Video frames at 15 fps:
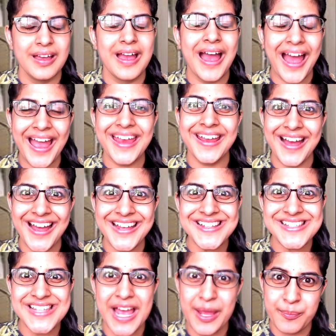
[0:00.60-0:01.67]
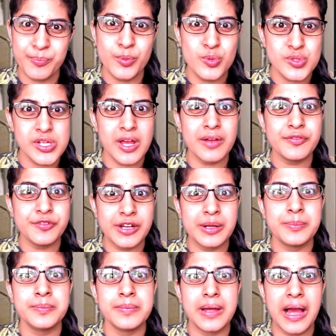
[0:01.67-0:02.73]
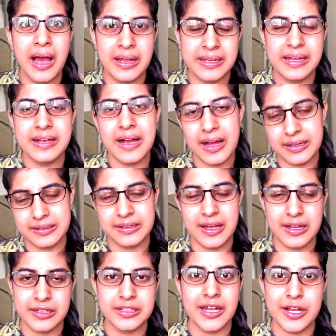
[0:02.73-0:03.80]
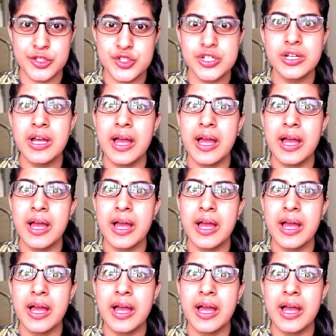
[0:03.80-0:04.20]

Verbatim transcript: Hi guys, I'm Pooja from Aalekh Art and Architecture.